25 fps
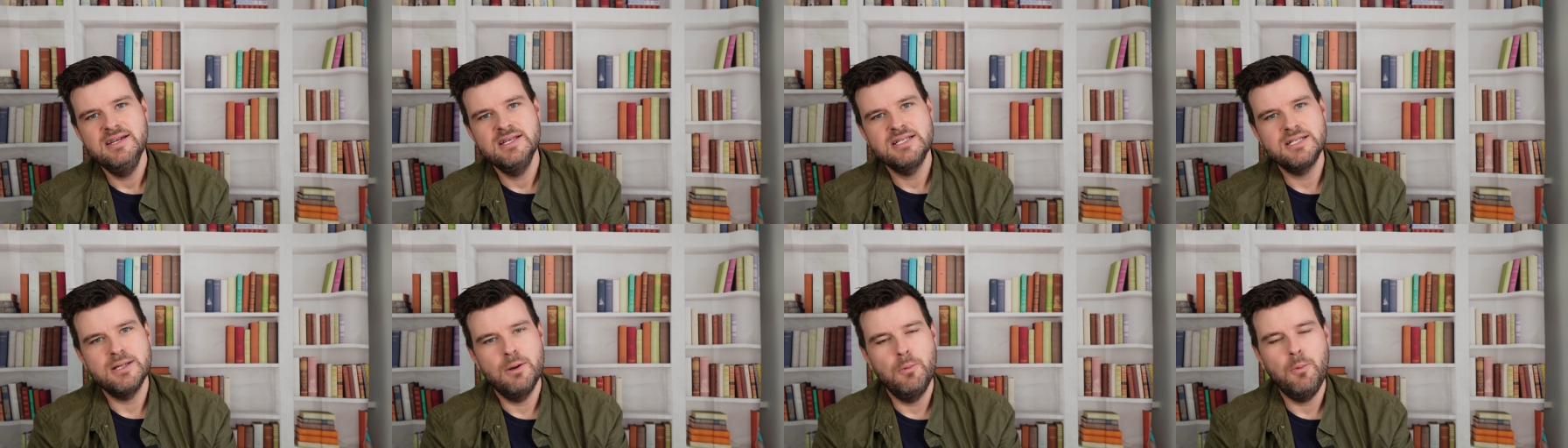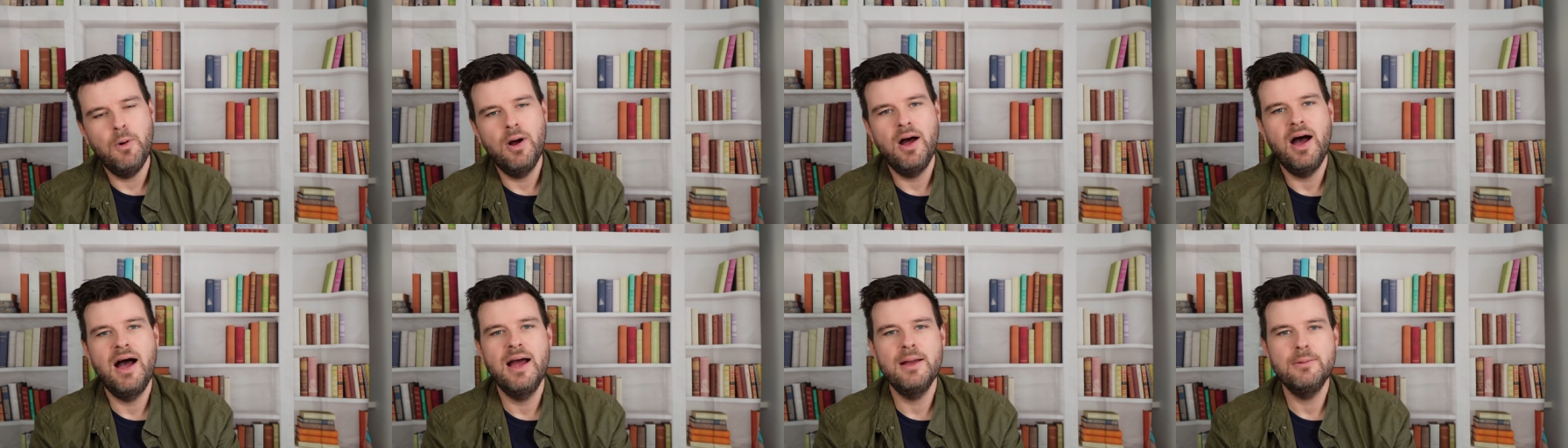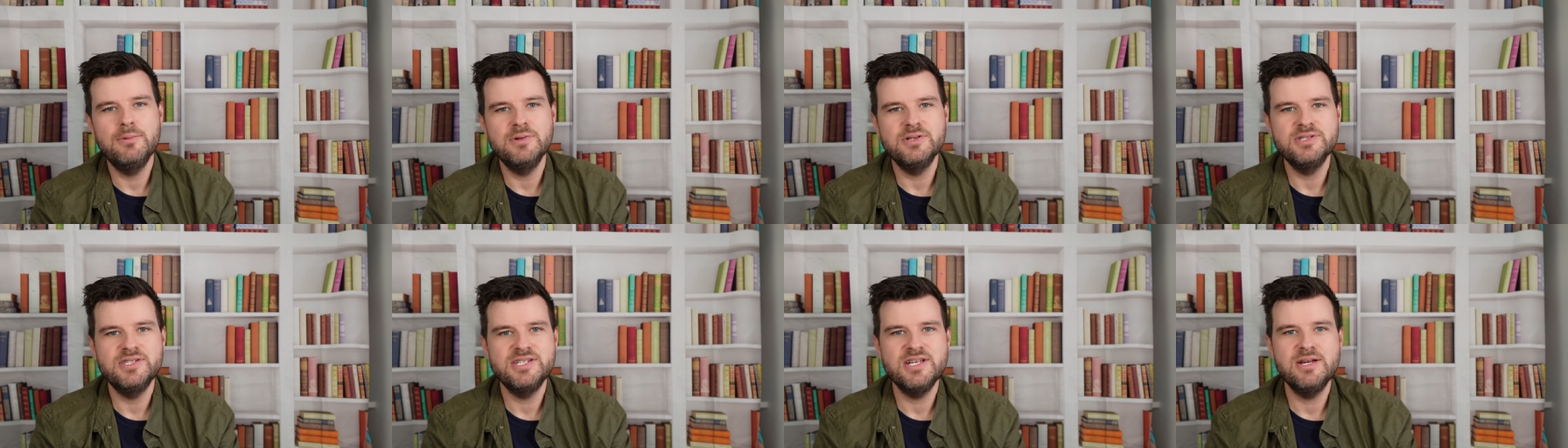So what I
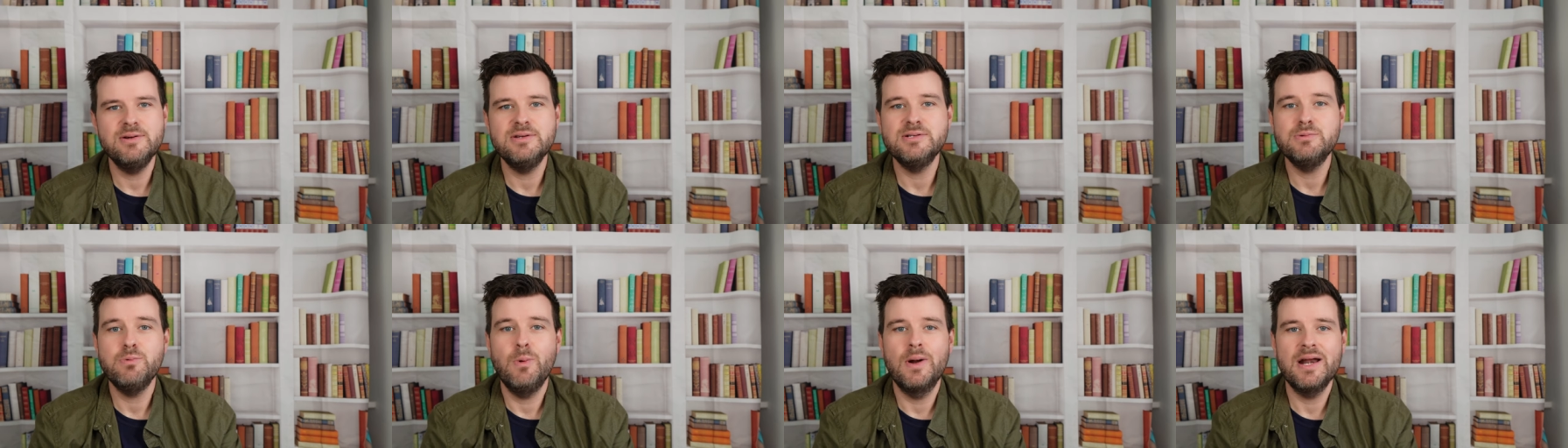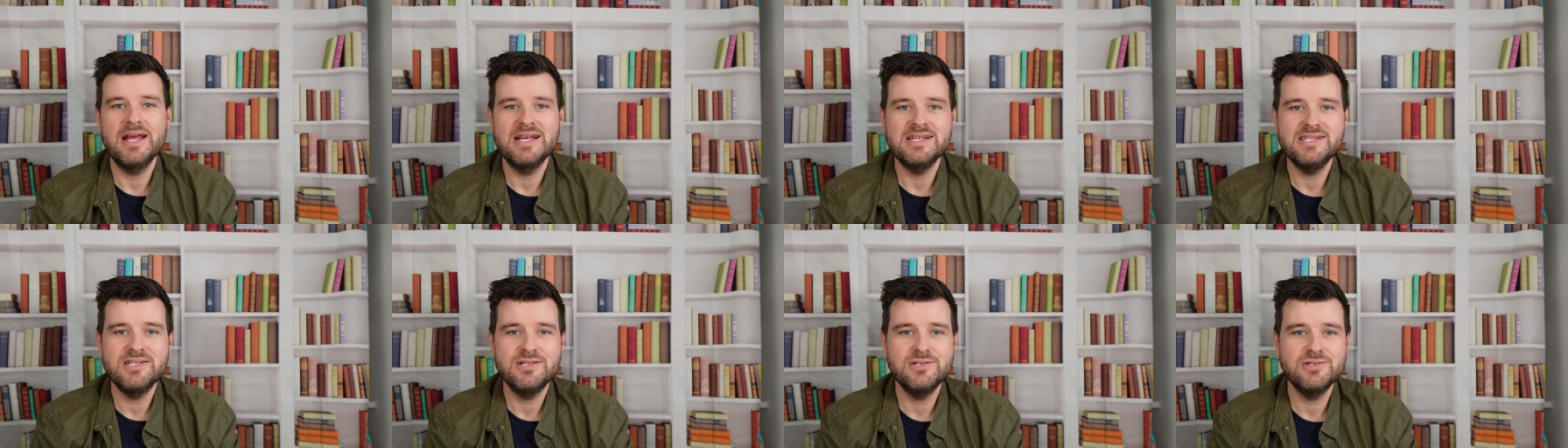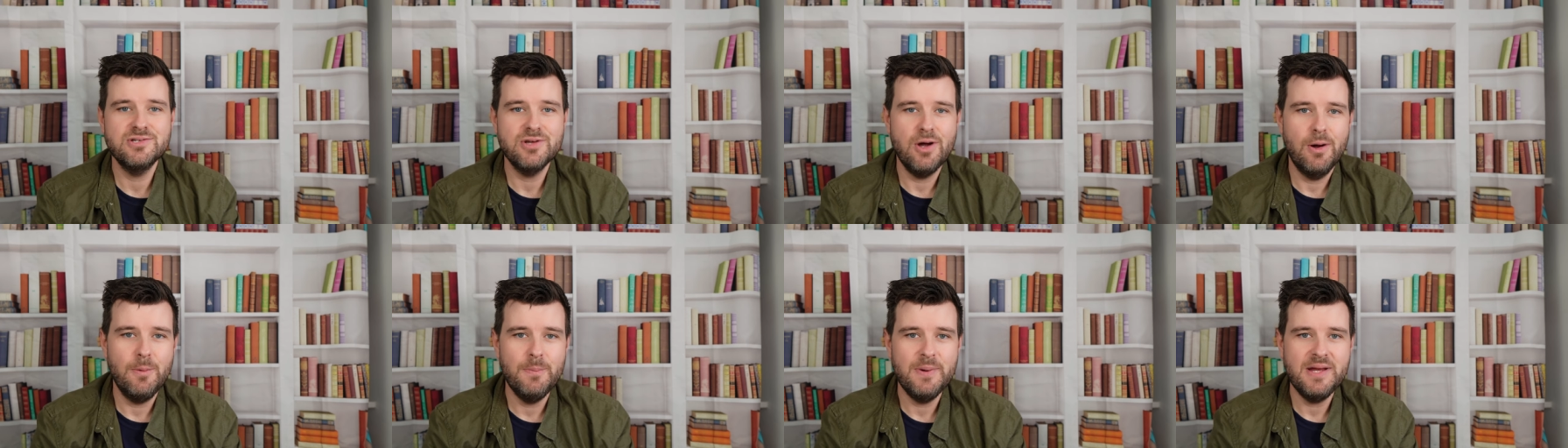will do is when I
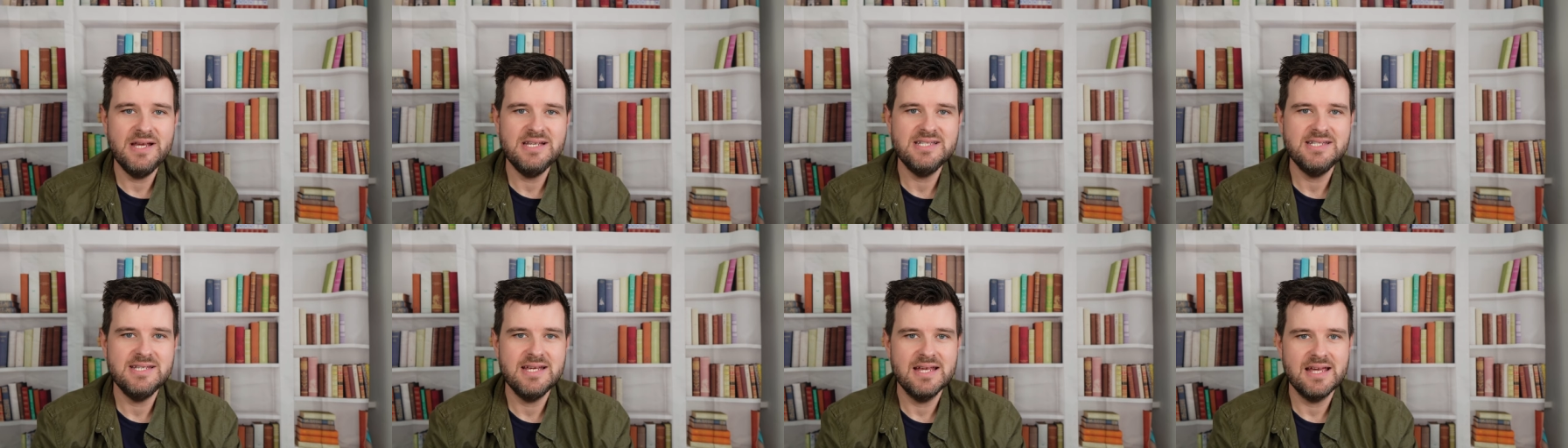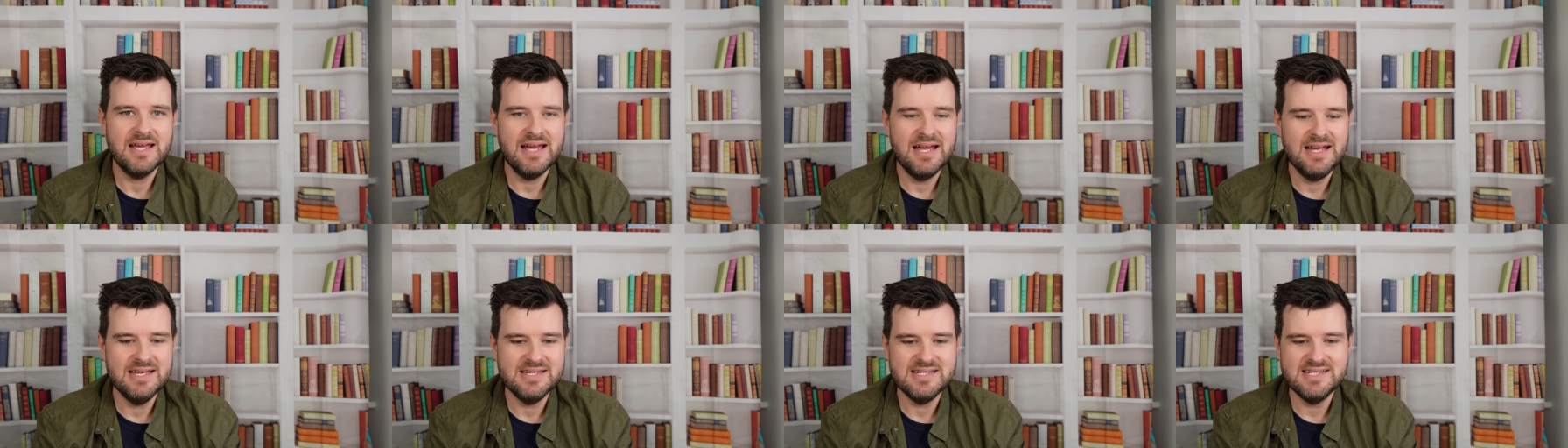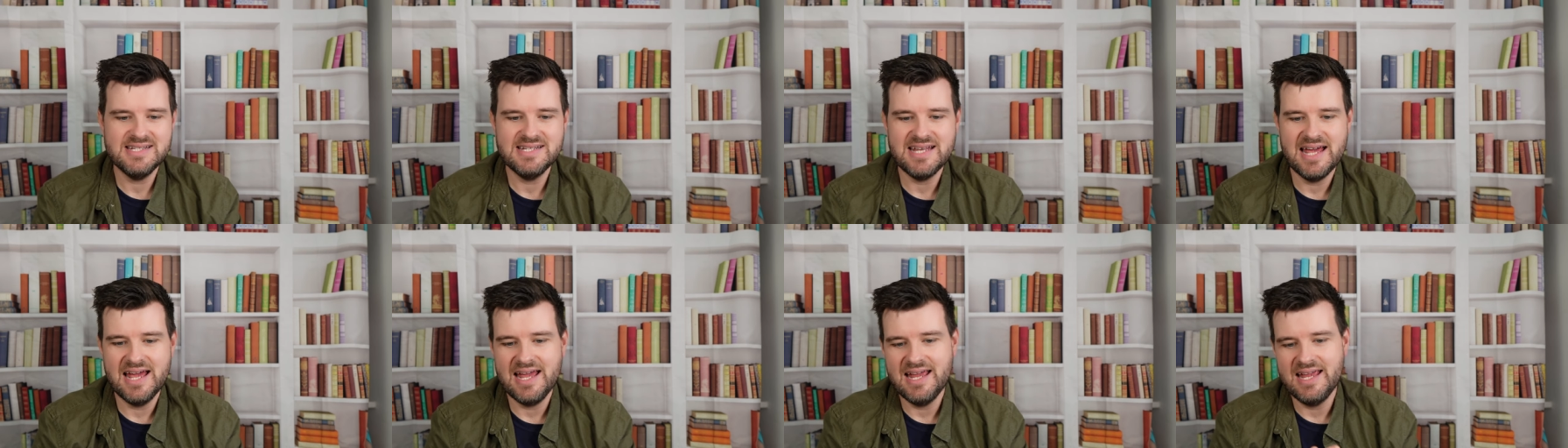stop eating at,
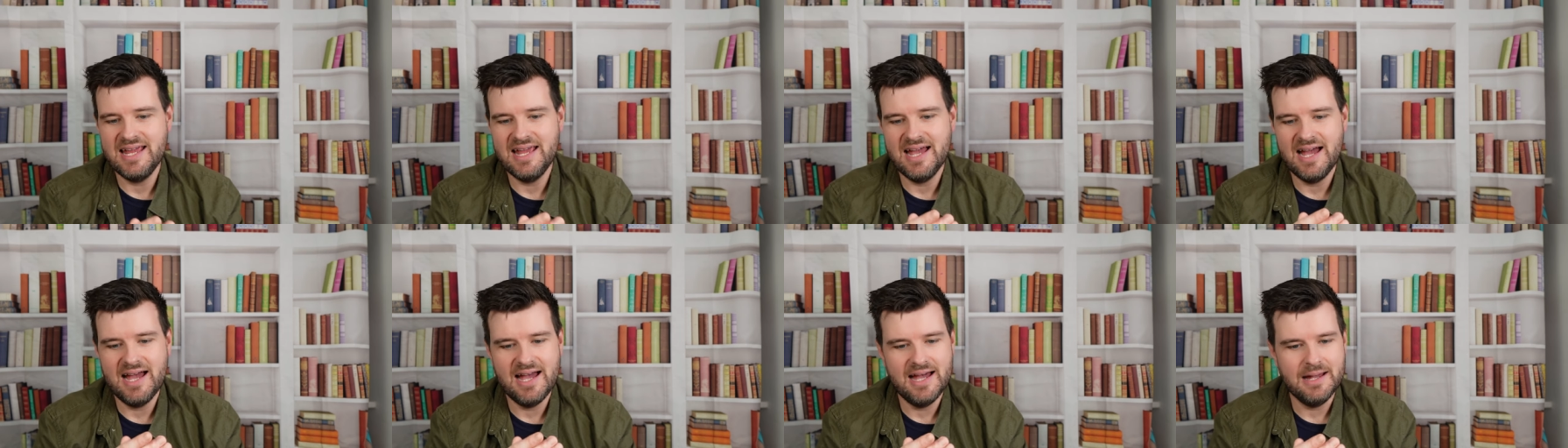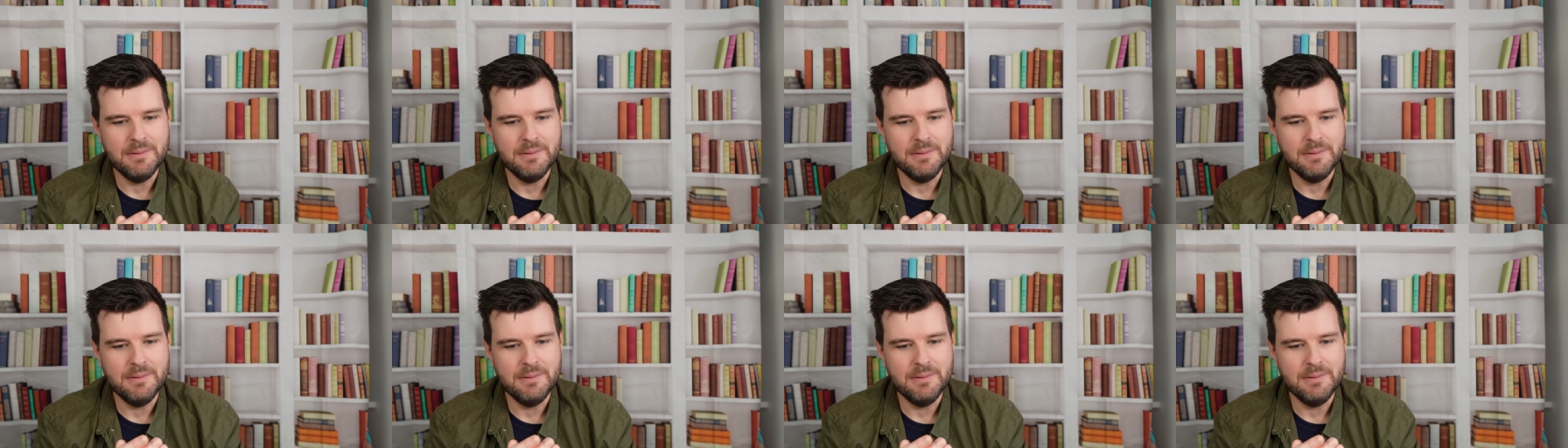say,